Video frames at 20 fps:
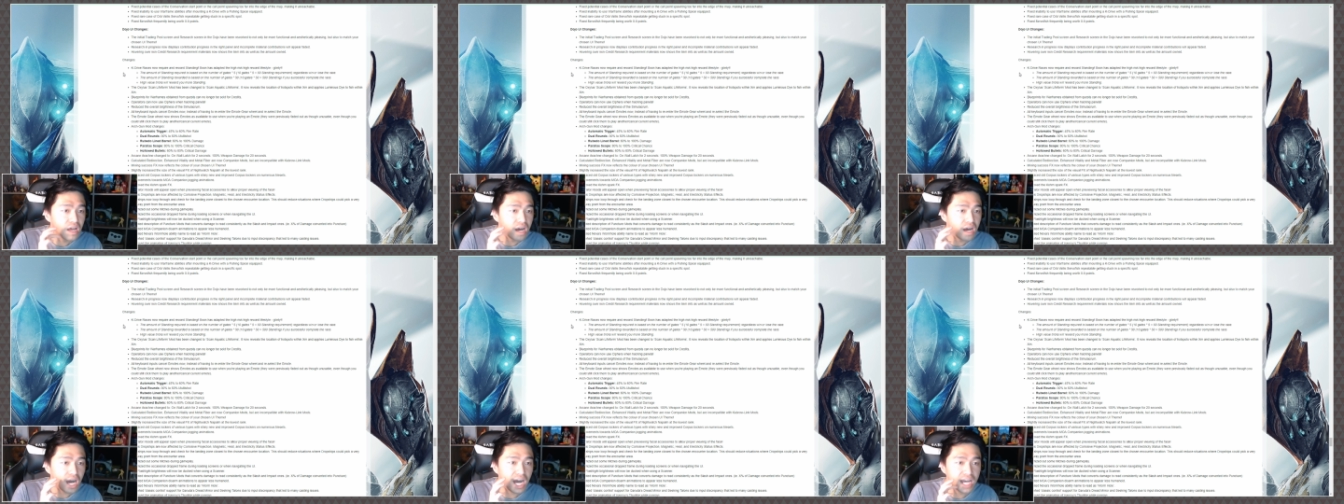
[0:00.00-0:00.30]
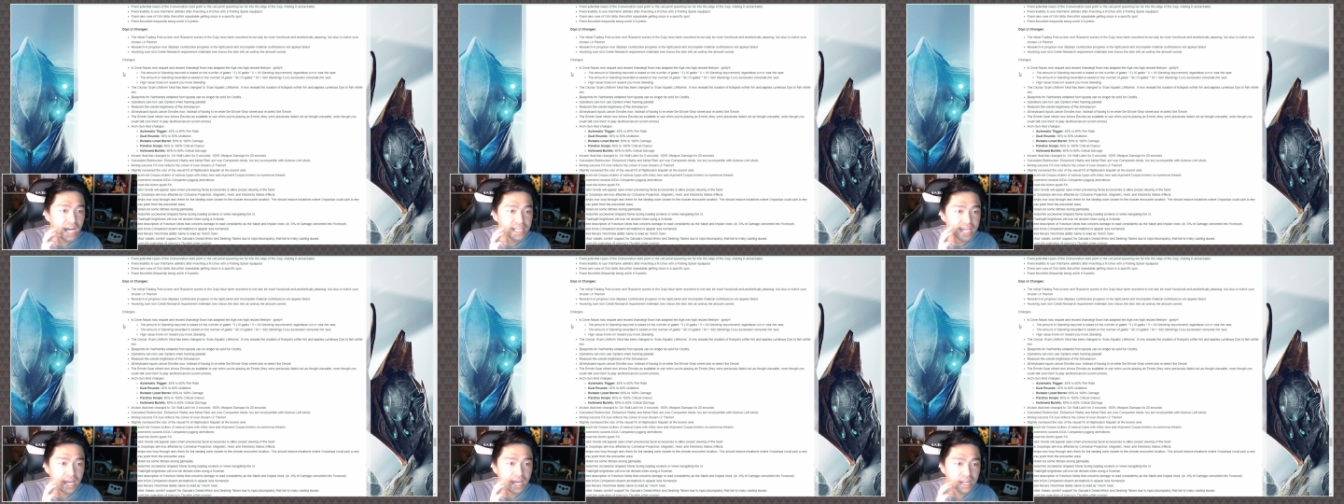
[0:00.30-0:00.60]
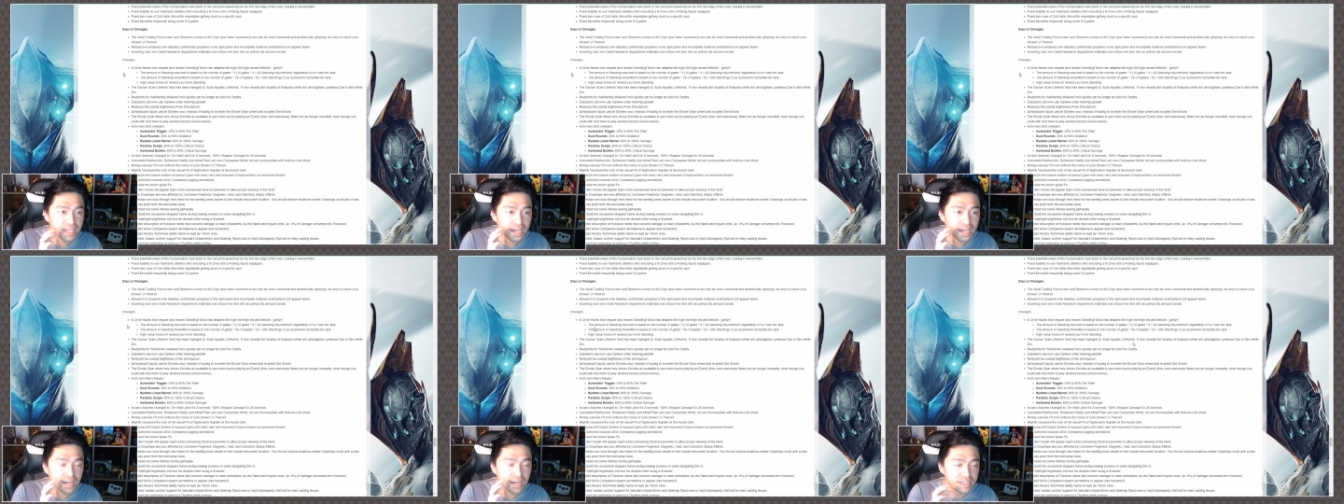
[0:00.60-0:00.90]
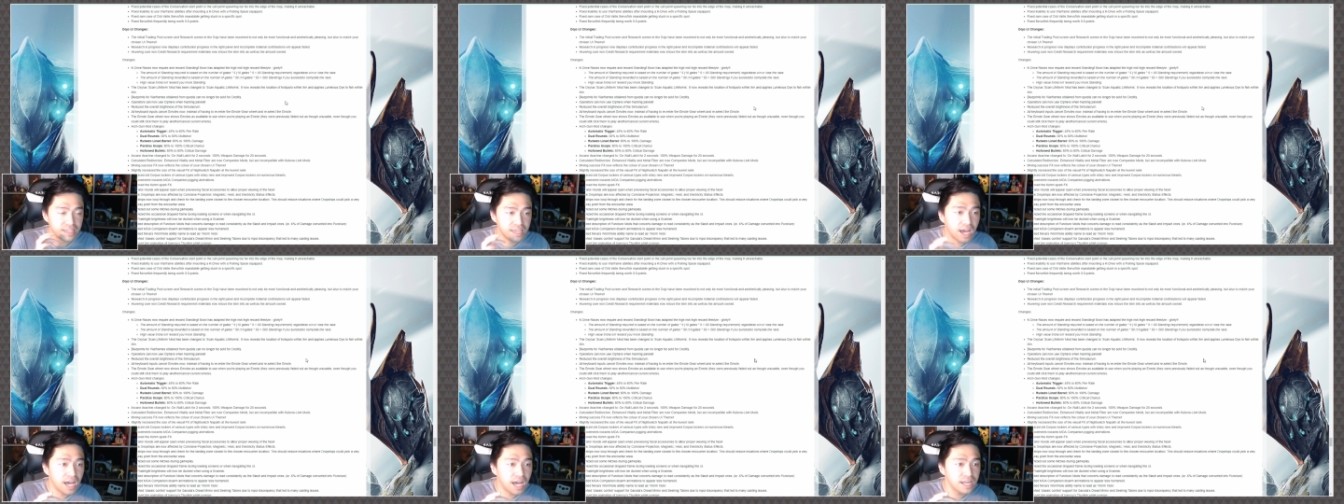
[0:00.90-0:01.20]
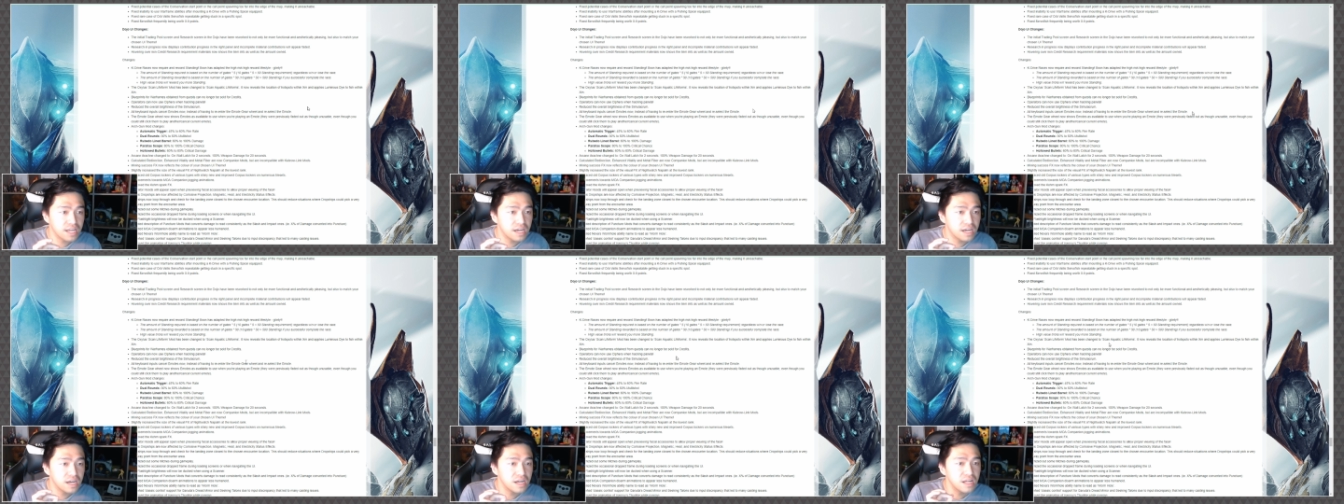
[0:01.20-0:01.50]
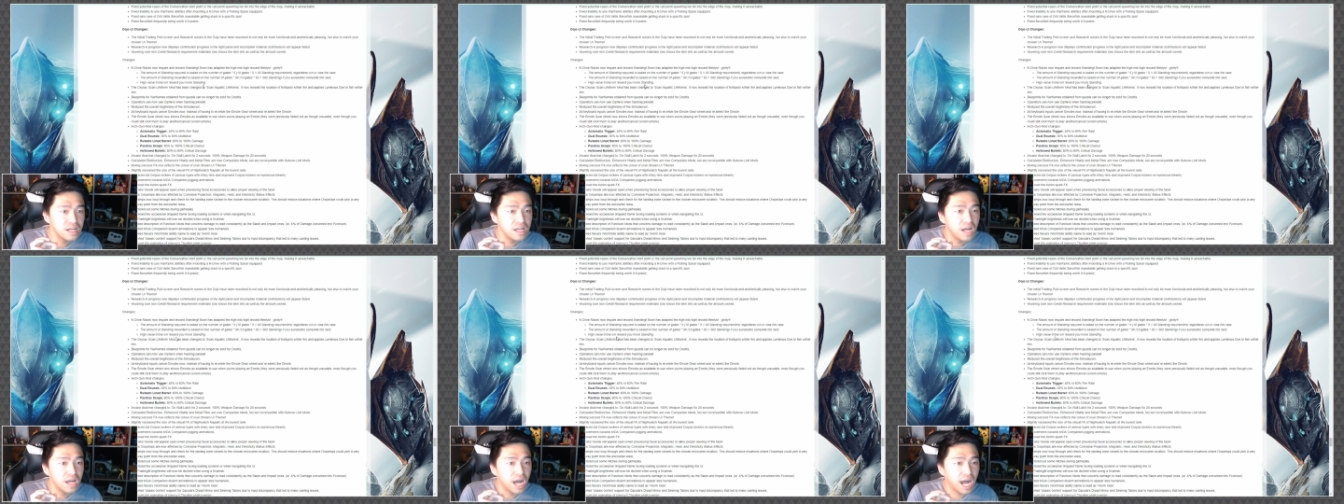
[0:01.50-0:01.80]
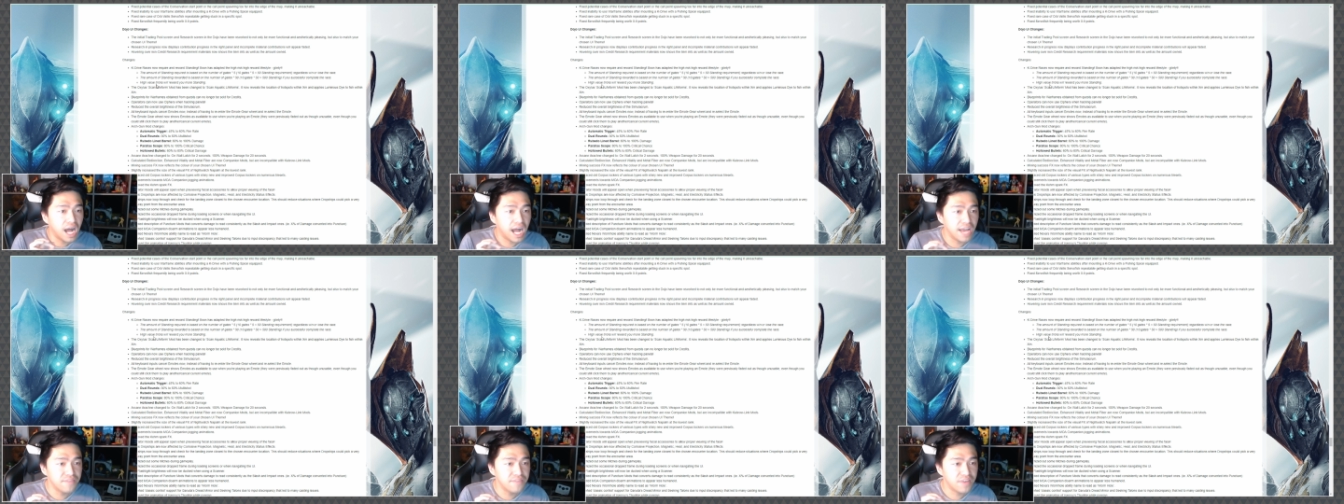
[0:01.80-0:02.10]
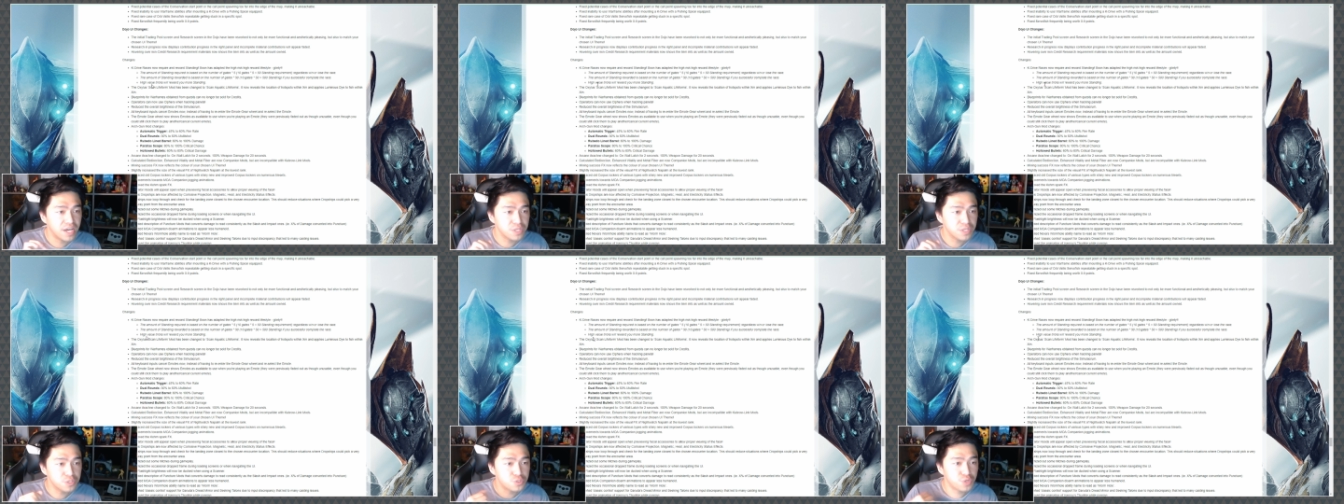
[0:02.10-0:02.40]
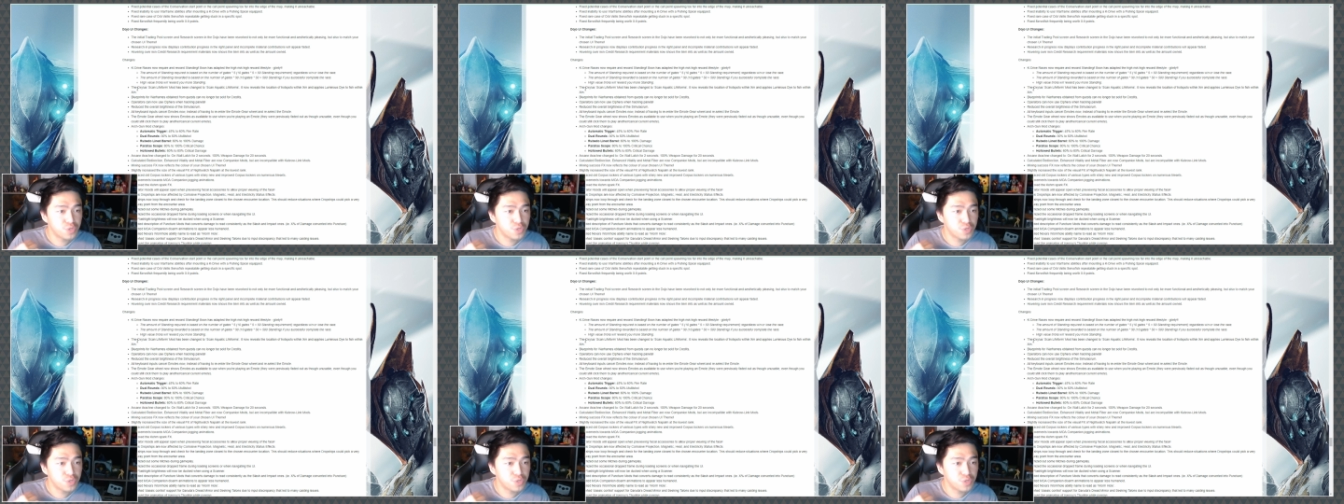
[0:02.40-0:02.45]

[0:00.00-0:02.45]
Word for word: uh, yada, yada, yada. High value